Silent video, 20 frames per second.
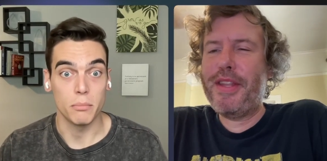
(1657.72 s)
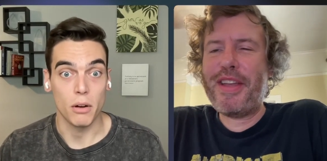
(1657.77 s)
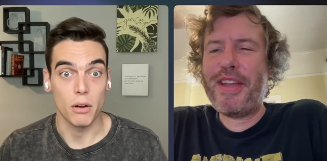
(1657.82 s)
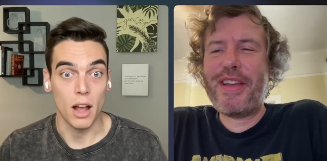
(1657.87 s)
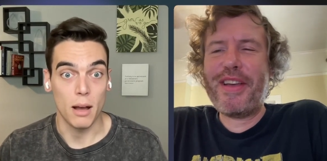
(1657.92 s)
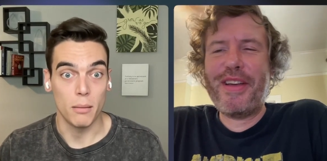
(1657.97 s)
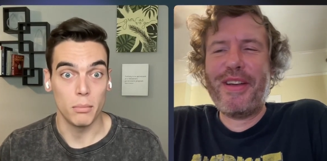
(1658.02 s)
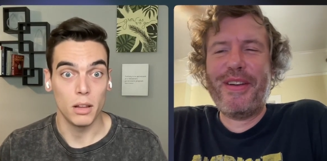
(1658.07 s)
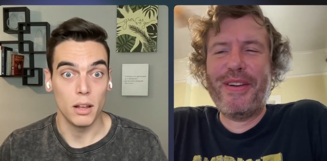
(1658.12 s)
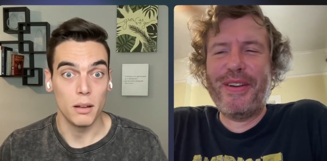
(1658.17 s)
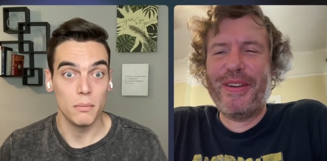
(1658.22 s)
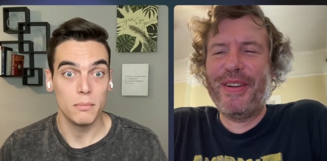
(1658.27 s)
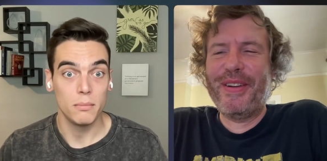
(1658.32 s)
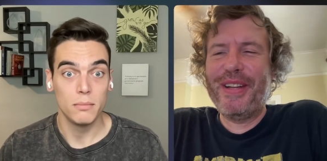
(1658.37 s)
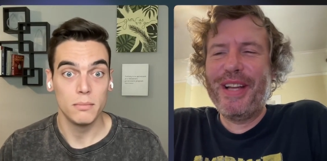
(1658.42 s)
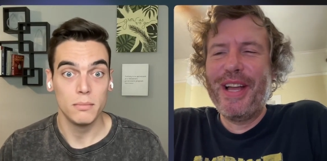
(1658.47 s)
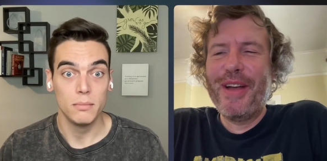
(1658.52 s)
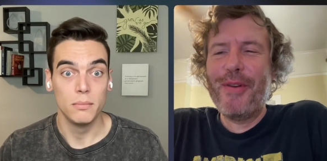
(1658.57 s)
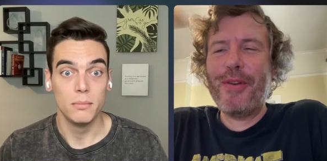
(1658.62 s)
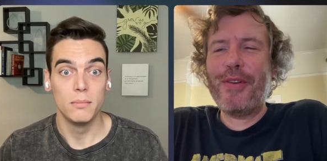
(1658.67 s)
Speaker 1: problem?
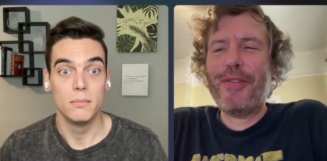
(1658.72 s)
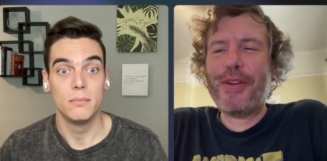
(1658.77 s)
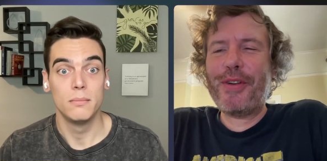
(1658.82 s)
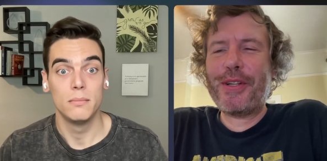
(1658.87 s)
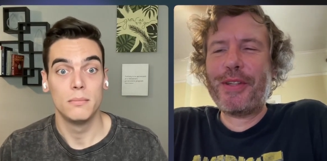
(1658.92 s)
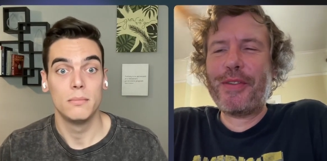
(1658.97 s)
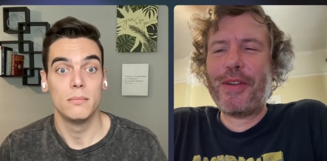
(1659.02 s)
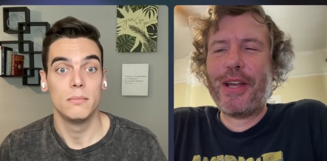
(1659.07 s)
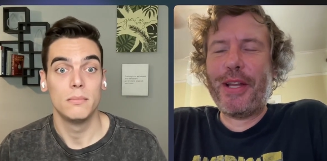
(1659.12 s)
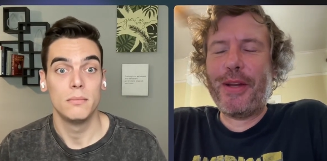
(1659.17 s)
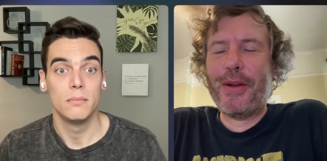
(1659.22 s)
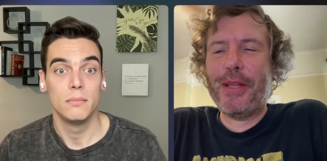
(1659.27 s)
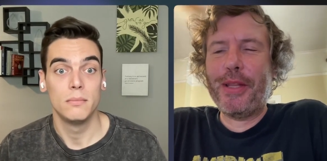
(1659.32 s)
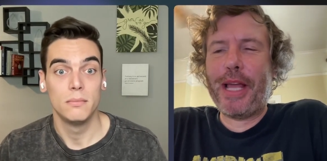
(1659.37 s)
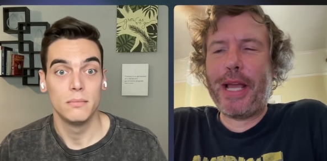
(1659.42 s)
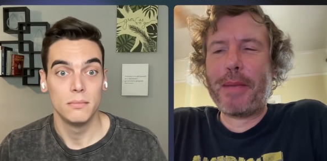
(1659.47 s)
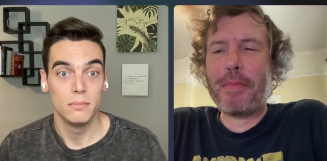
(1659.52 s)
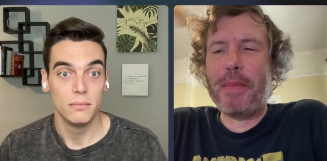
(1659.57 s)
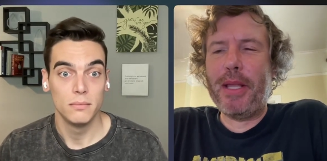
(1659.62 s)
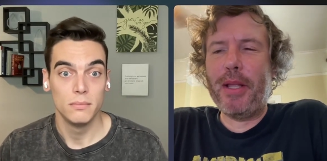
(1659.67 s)
Speaker 2: well, first of all, I don't
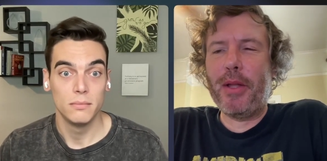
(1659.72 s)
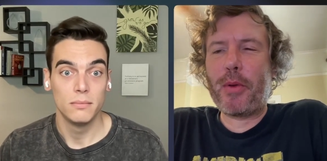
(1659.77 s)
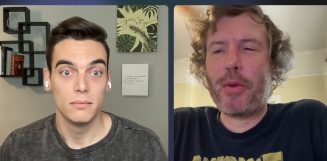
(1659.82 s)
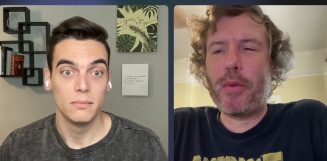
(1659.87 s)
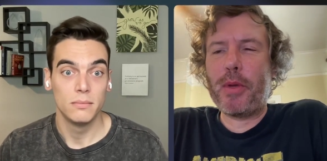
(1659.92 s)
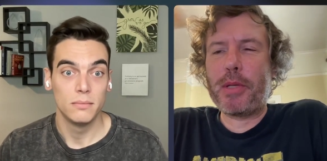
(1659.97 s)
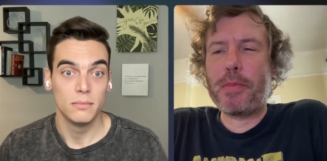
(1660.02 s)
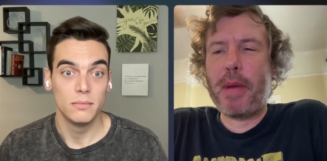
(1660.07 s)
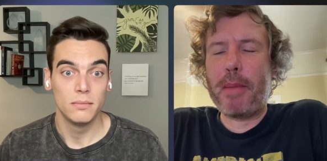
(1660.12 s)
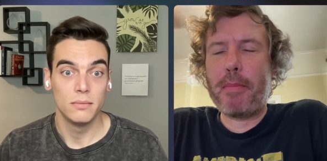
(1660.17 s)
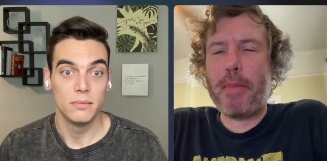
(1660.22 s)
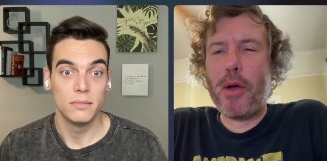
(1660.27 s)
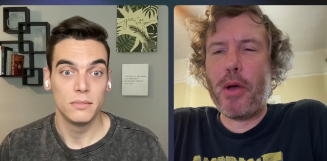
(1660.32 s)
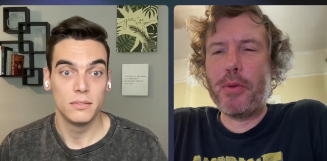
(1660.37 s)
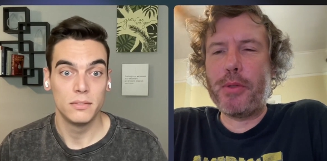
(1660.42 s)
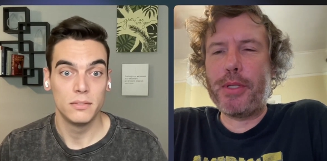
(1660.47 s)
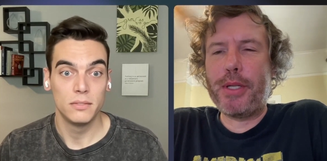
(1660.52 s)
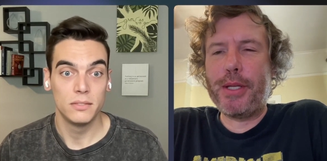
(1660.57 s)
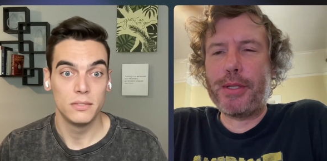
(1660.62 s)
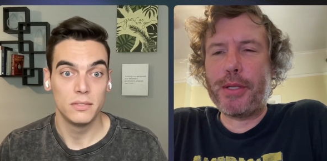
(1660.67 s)
like milk, which my
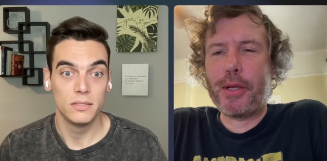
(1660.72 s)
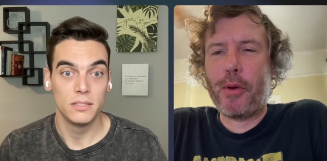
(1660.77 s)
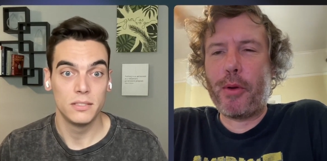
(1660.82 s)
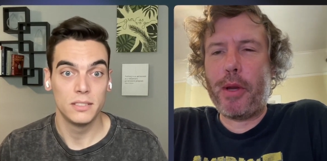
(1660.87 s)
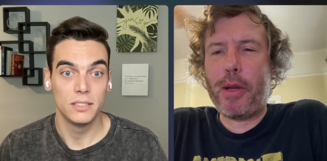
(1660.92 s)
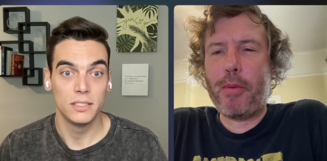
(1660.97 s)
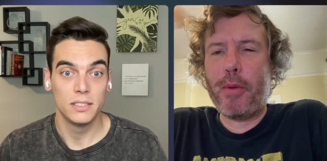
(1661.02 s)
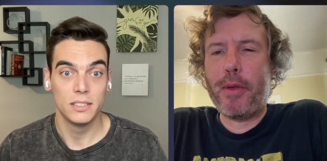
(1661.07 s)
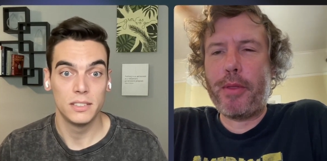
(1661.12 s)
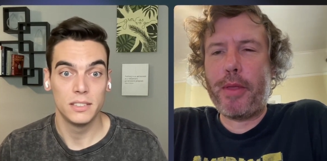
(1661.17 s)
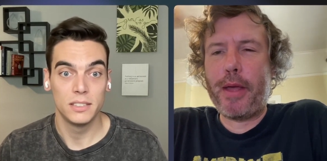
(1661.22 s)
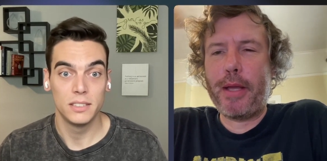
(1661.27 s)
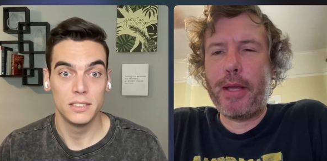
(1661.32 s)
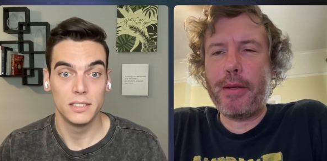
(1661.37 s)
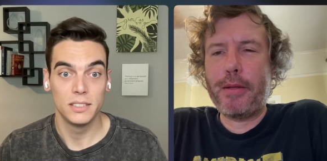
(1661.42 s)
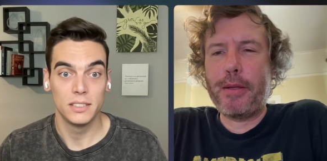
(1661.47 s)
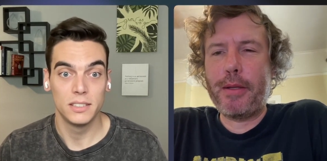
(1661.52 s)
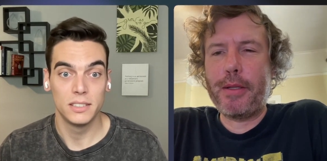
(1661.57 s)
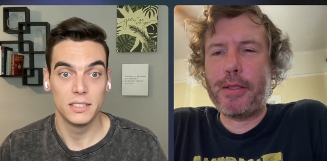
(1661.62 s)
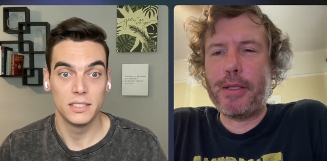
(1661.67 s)
bones disagree with that
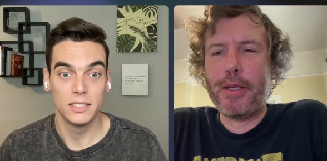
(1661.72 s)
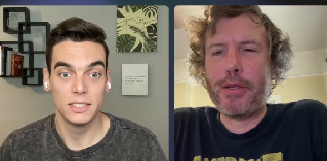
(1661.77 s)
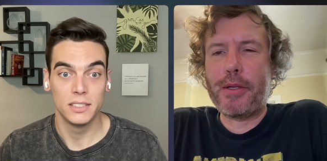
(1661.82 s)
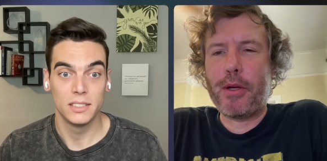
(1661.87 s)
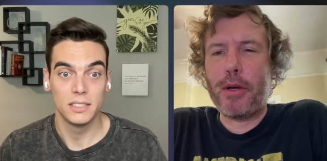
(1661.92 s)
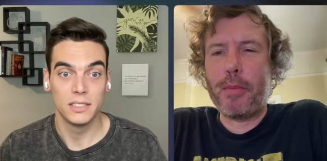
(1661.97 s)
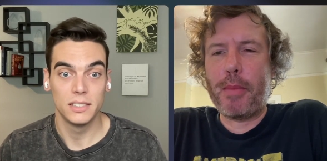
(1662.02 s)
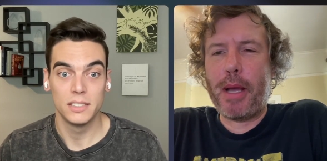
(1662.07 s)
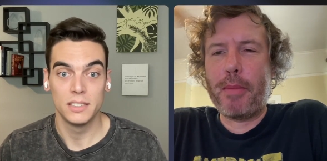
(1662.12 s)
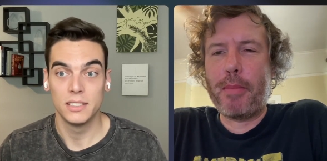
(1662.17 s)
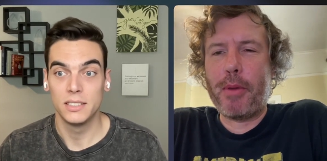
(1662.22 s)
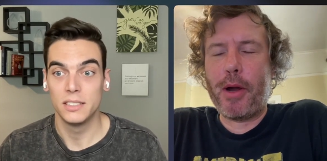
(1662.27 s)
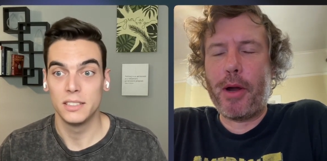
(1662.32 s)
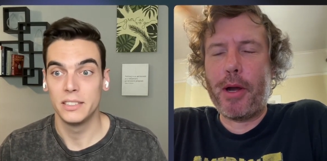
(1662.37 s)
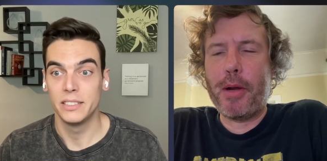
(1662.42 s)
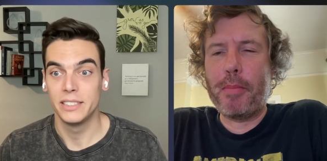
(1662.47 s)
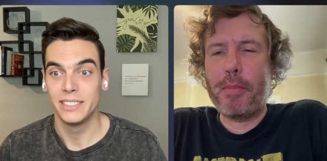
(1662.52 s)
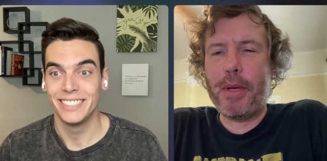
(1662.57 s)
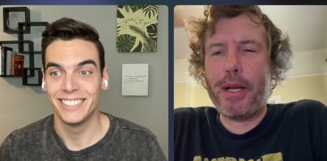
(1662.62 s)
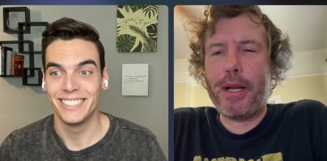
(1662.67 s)
decision on my
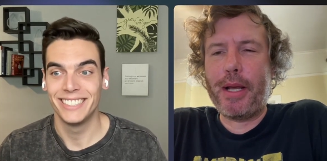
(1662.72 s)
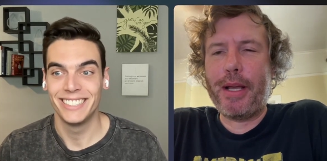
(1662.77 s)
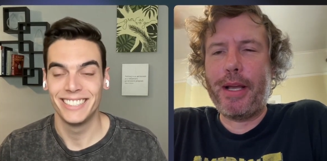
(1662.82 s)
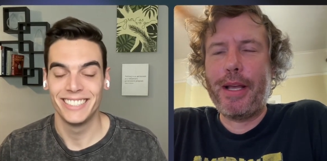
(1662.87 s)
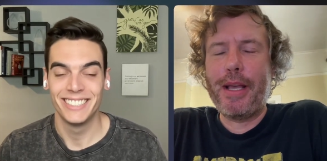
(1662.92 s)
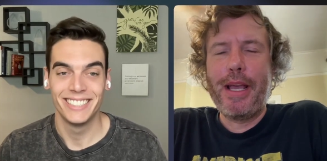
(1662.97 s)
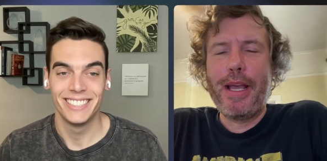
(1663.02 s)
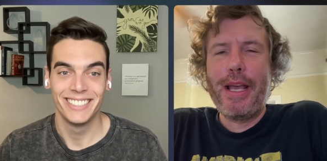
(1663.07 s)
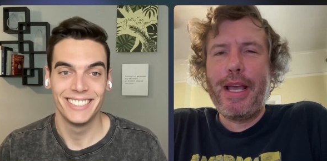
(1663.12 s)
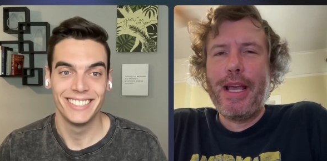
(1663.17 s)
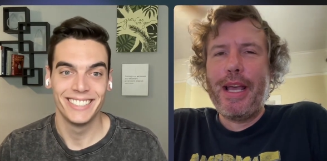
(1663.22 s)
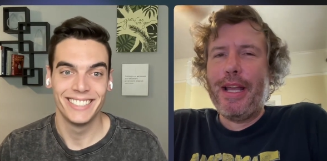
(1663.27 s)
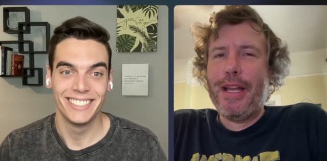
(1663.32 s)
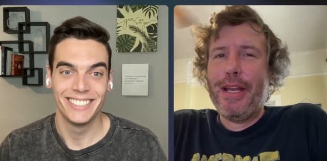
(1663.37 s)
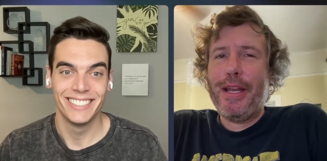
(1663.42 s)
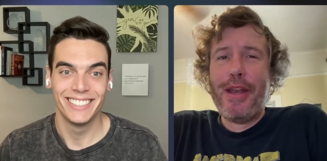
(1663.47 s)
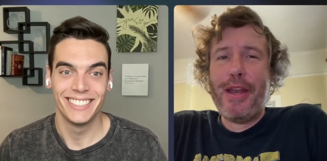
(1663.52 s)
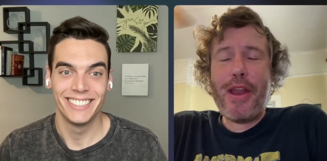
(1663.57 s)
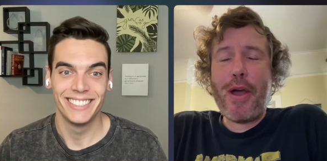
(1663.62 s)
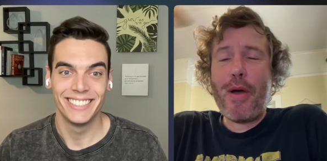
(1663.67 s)
part. But uh,
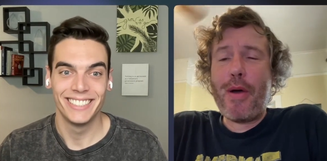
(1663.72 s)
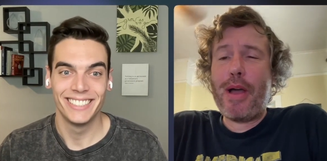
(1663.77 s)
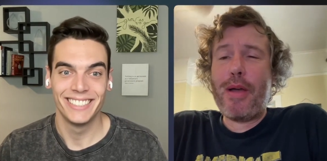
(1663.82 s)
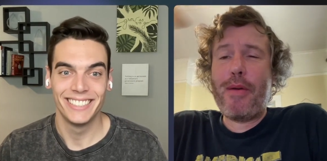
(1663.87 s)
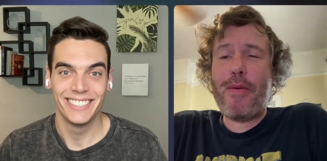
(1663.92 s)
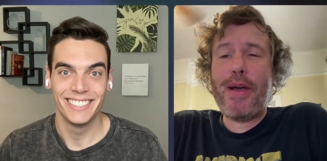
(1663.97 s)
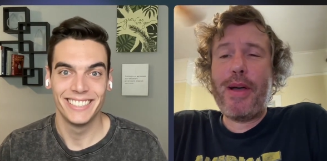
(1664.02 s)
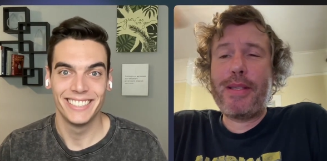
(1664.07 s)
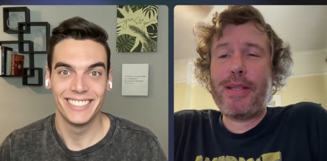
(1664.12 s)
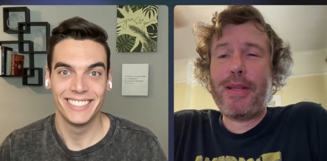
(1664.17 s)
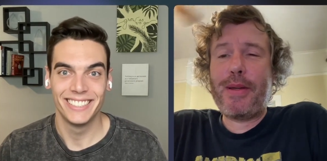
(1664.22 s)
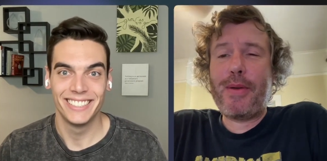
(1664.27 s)
no, I wasn't